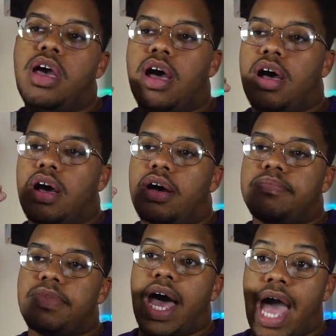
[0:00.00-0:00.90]

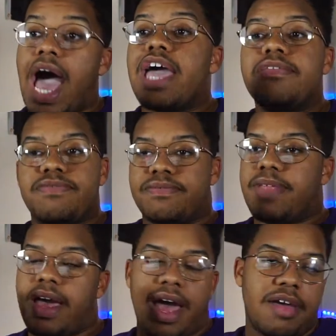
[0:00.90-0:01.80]

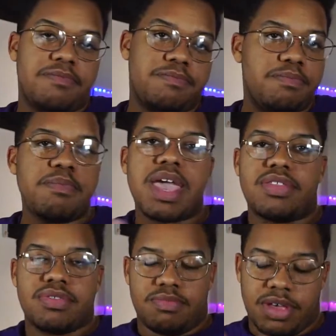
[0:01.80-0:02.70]
I've
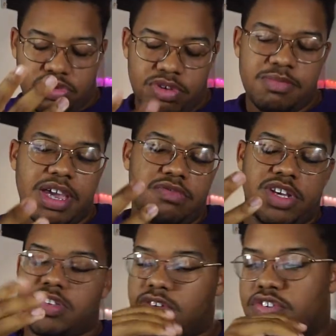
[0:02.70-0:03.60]
made three main
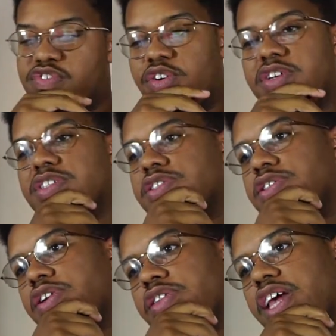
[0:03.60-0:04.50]
research focus,
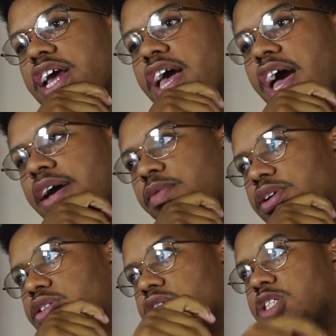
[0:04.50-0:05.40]
that I
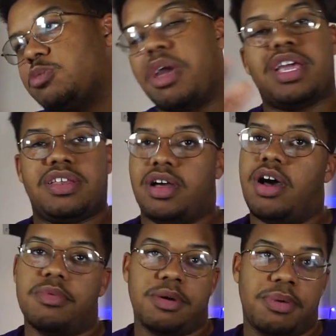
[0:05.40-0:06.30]
want to expand
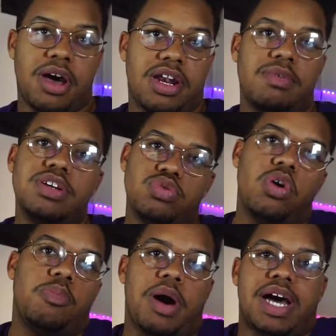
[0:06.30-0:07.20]
upon. I want to do a
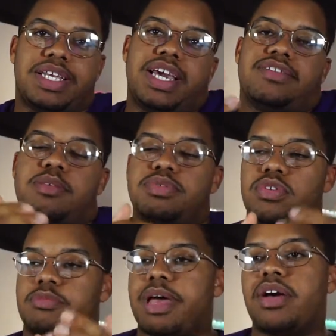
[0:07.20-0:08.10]
whole podcast
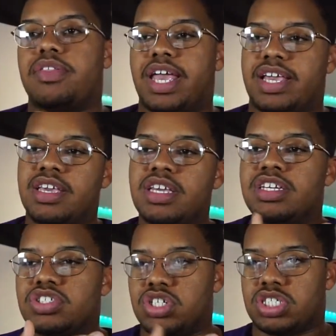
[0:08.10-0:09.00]
episode about like,
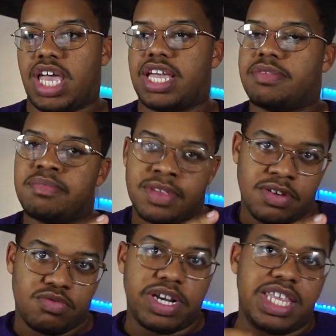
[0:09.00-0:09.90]
just like
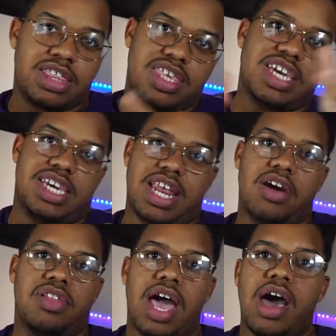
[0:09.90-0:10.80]
really thinking
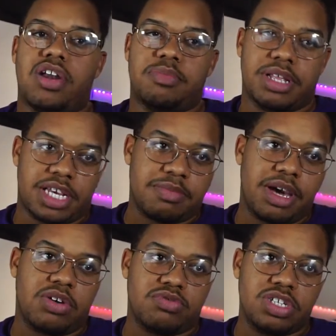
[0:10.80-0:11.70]
out loud about like my
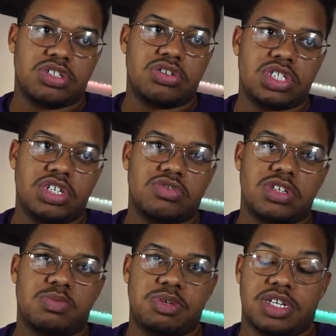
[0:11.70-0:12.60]
own research
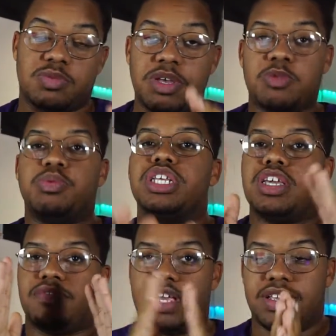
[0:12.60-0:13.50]
interests, because best
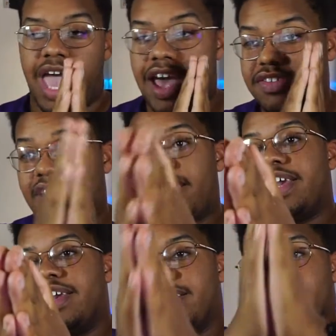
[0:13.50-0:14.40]
believe, like, as
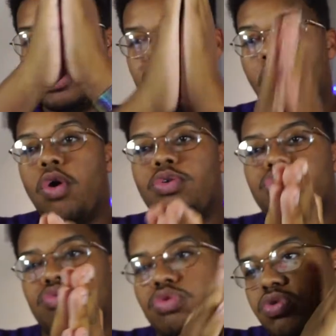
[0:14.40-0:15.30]
I go
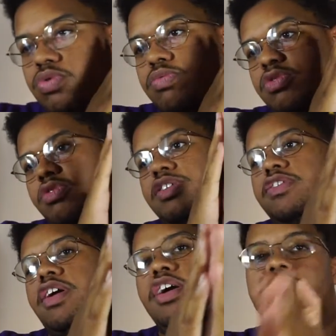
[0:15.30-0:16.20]
through the rest
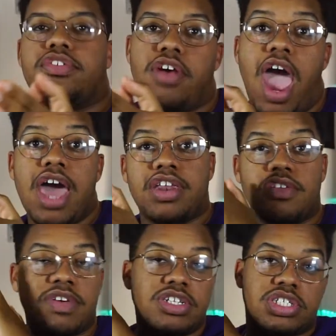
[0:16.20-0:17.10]
of undergrad and
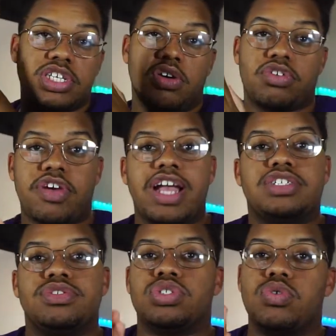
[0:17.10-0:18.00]
eventually go to
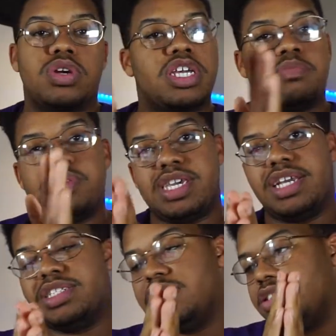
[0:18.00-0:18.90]
graduate school to get a
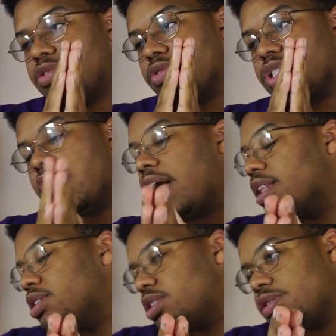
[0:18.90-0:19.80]
PhD in
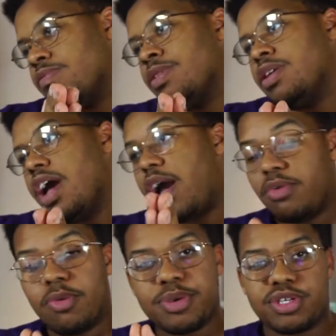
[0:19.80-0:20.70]
sociology, I
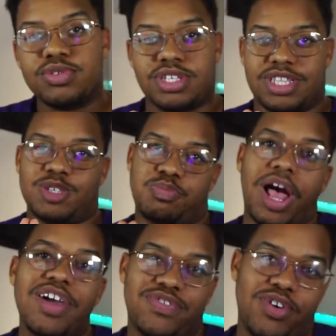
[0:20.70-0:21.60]
will be using this
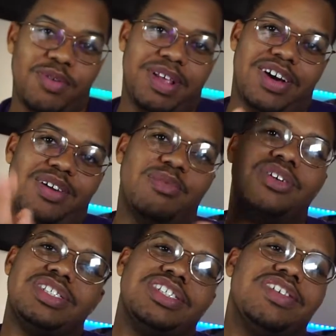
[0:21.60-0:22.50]
platform like on a
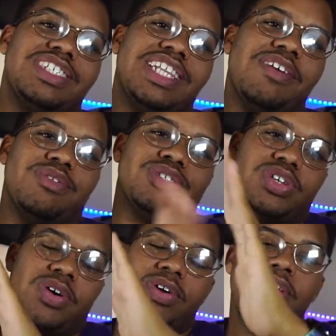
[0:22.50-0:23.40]
more serious level.
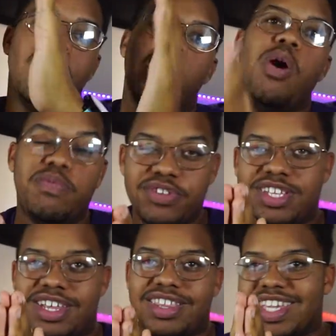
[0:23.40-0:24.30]
So
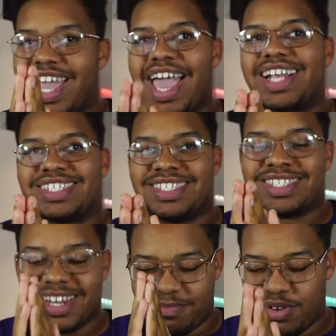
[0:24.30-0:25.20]
hopefully nothing I actually
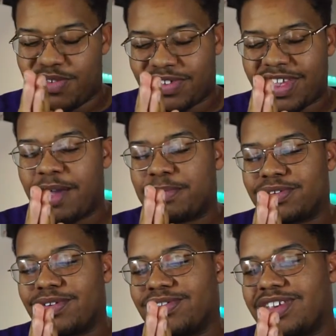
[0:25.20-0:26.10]
said in previous
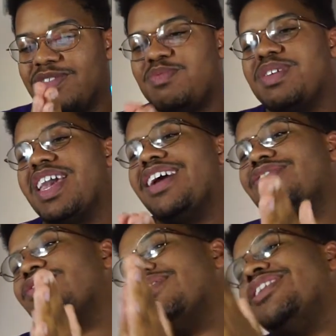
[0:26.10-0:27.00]
episodes gets me
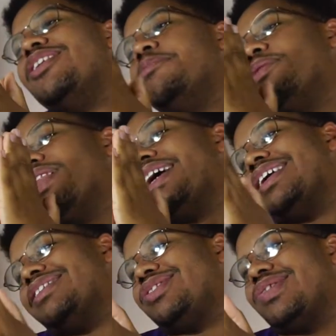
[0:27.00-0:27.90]
canceled, but
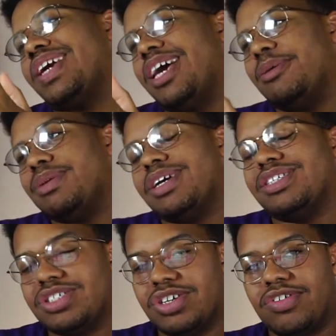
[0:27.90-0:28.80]
like, it's okay,
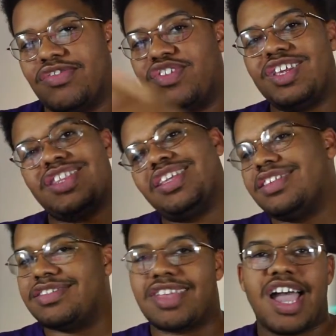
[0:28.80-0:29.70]
because if anything,
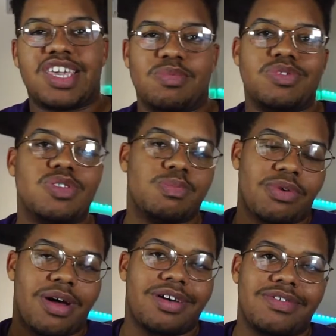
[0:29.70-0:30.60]
this documents the
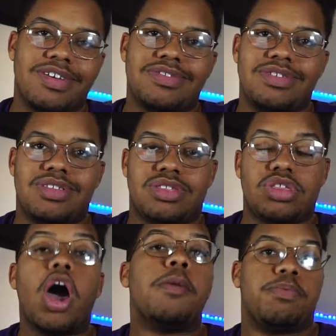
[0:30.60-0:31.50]
progress and the
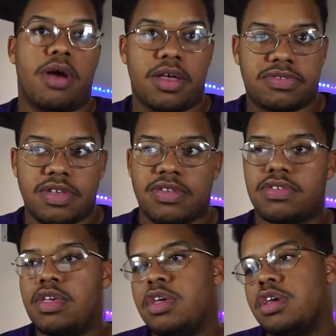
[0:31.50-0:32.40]
thought
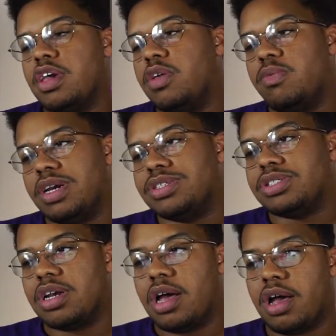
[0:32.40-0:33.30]
process in
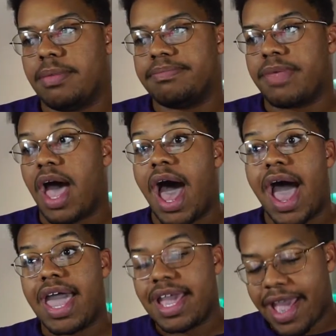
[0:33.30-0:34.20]
which
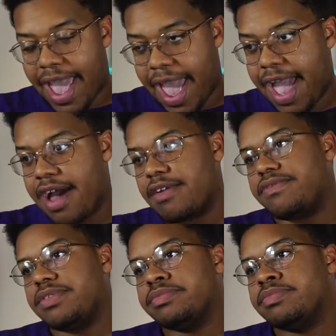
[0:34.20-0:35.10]
I
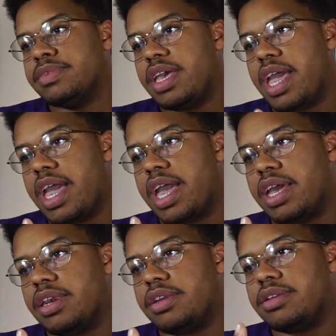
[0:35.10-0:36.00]
have
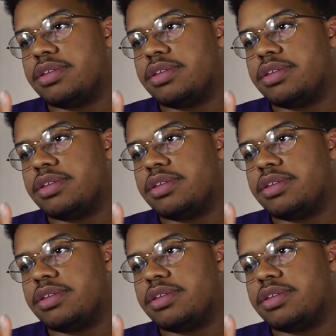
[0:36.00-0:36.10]
and